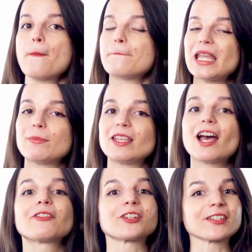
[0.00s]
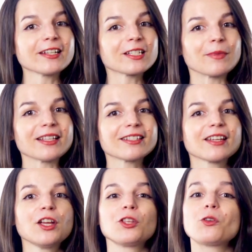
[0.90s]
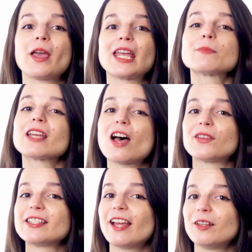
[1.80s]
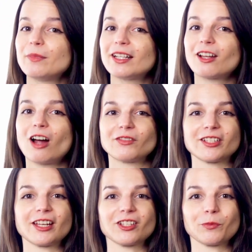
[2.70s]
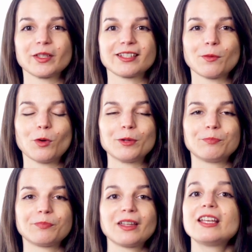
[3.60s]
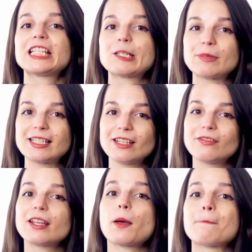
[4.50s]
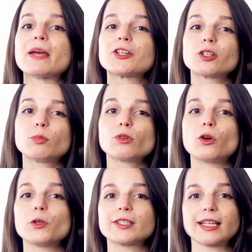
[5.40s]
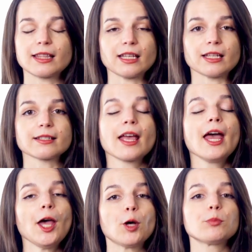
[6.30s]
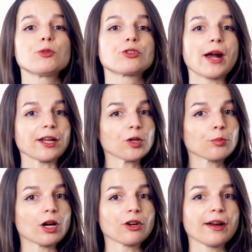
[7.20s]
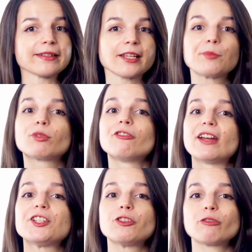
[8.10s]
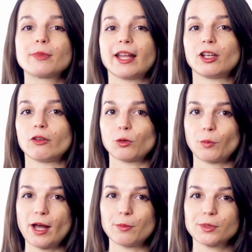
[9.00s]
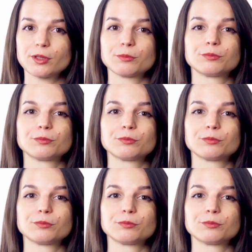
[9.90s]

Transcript: Maybe after 6 months, you aim to have a 10-minute conversation with someone. Specific, measurable goals like these help you track your progress and prevent you from getting overwhelmed.